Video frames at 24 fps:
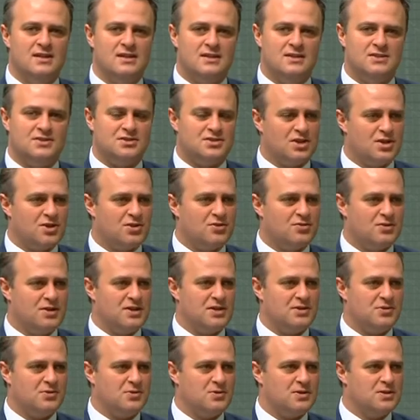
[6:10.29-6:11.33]
is so
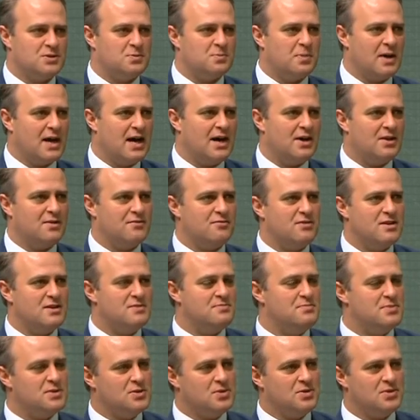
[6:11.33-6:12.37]
critical as part of
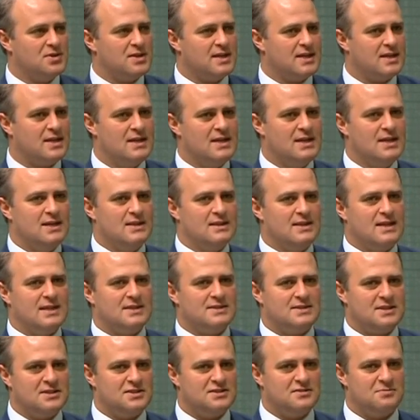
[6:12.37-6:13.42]
rebuilding that
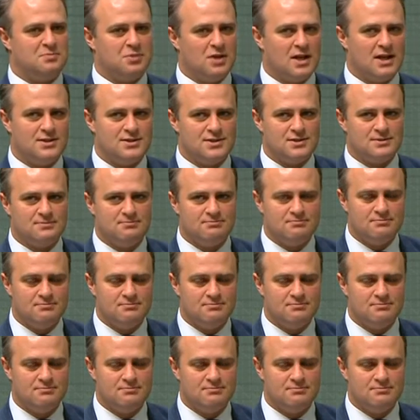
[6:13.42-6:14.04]
sense of place.